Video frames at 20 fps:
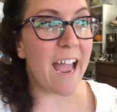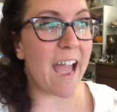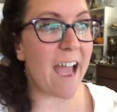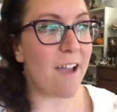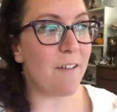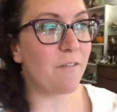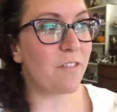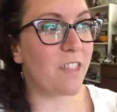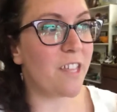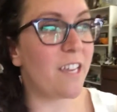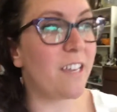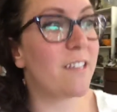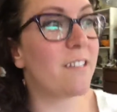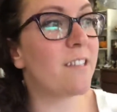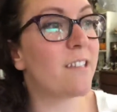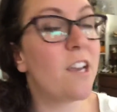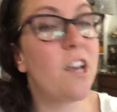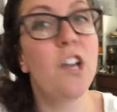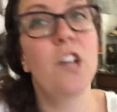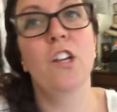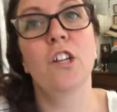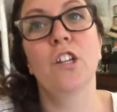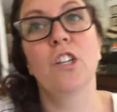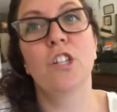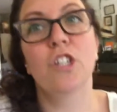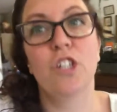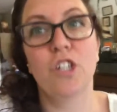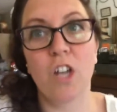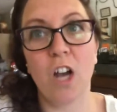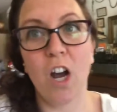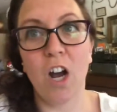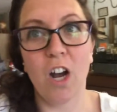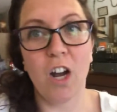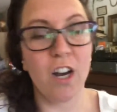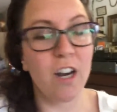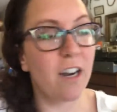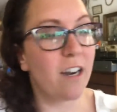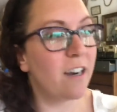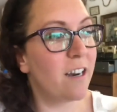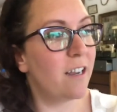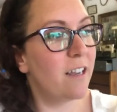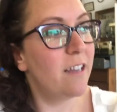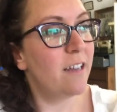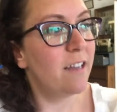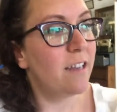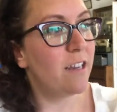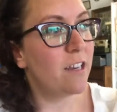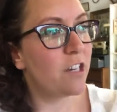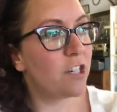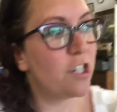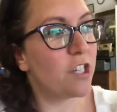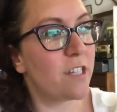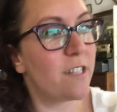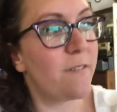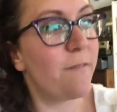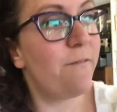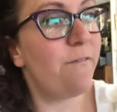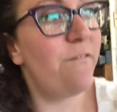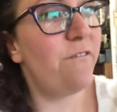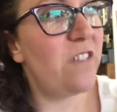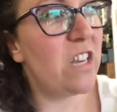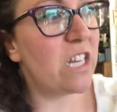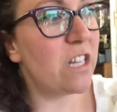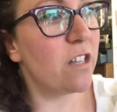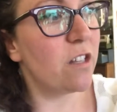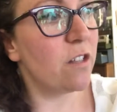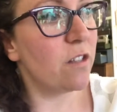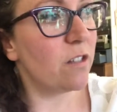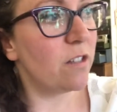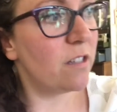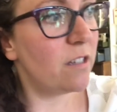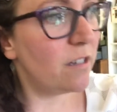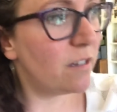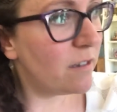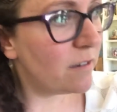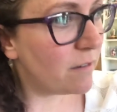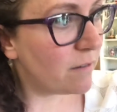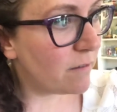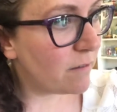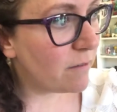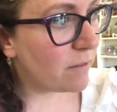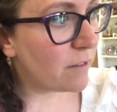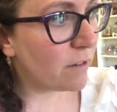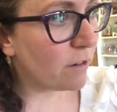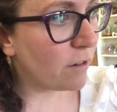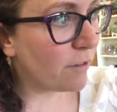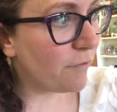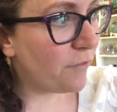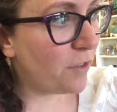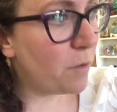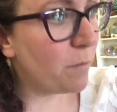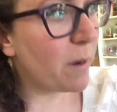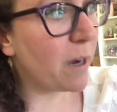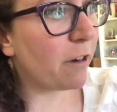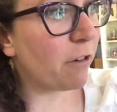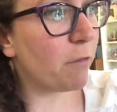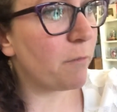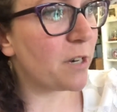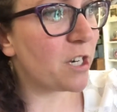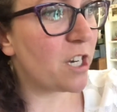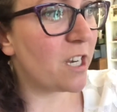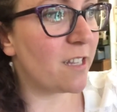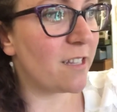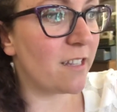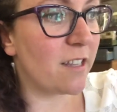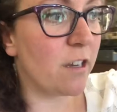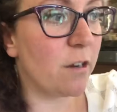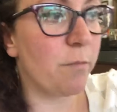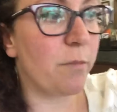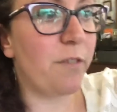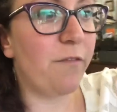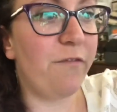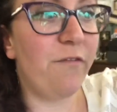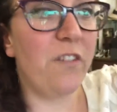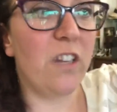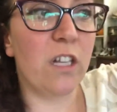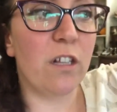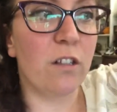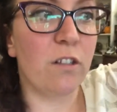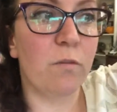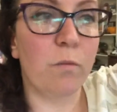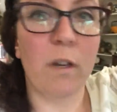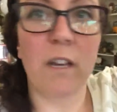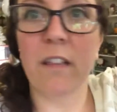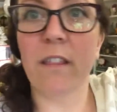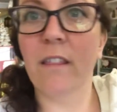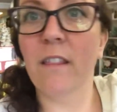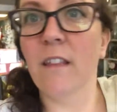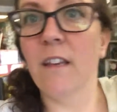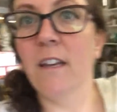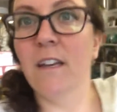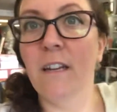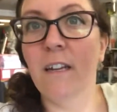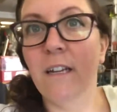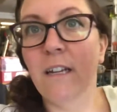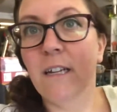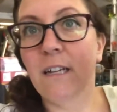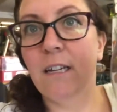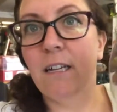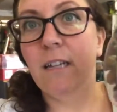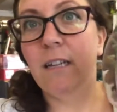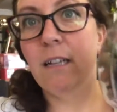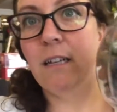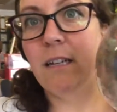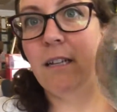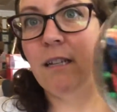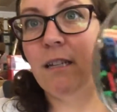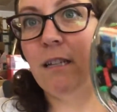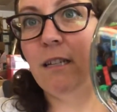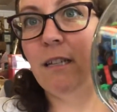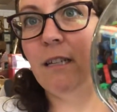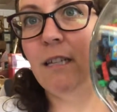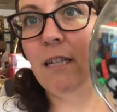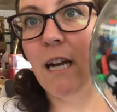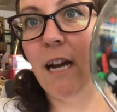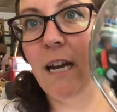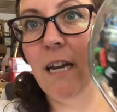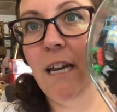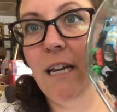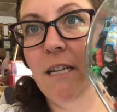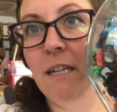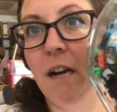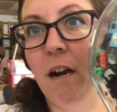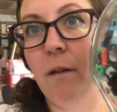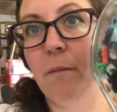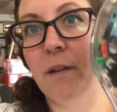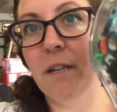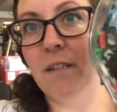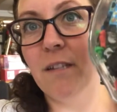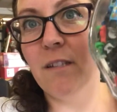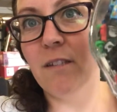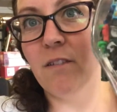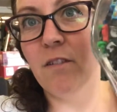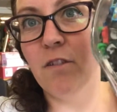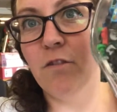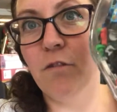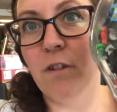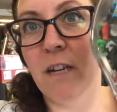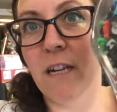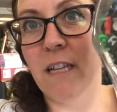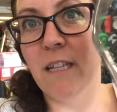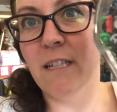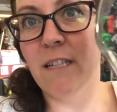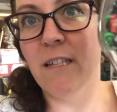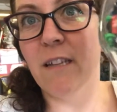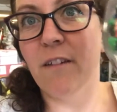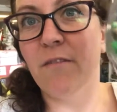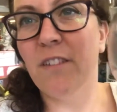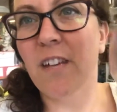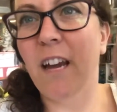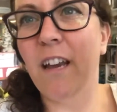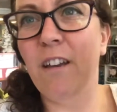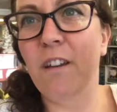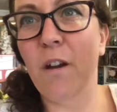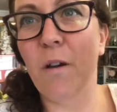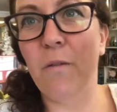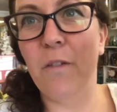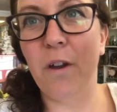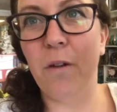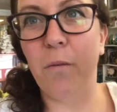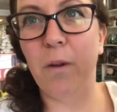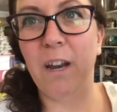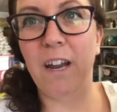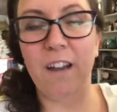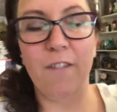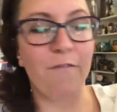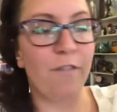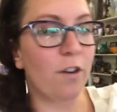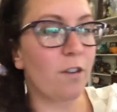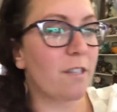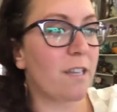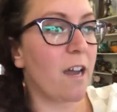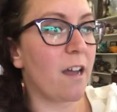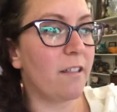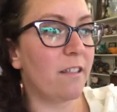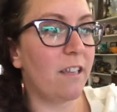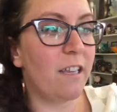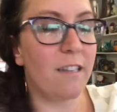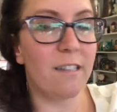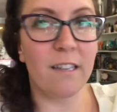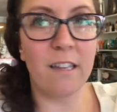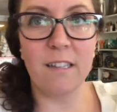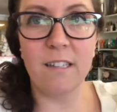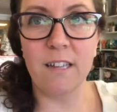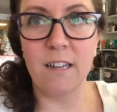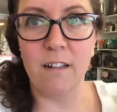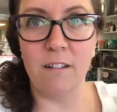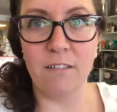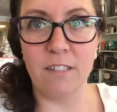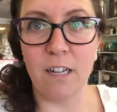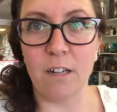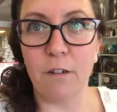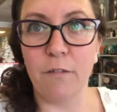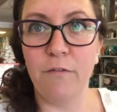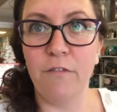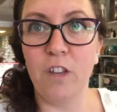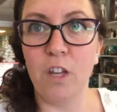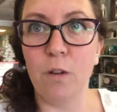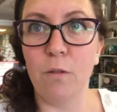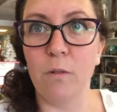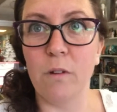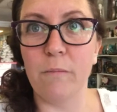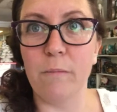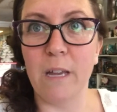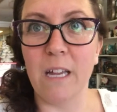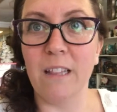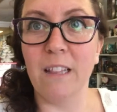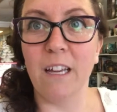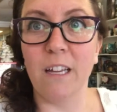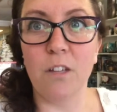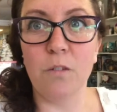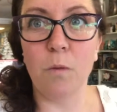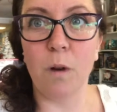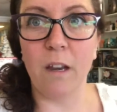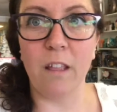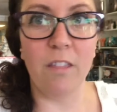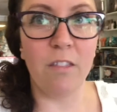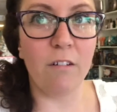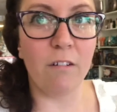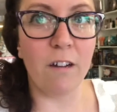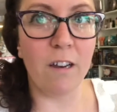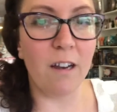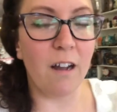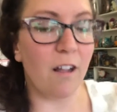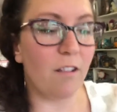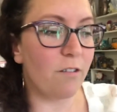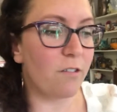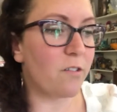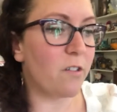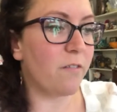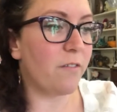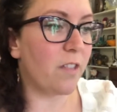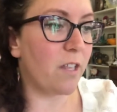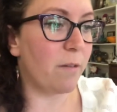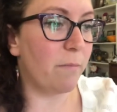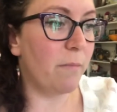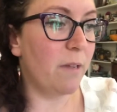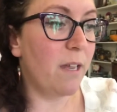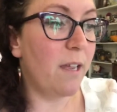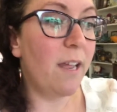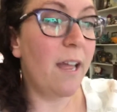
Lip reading: have this jar just filled, there are a few micro machines in there, but filled with Tiny Thomas, the train stuffs. I know that when I had first gotten these, I singled out a few and made like $20, $30 off of them.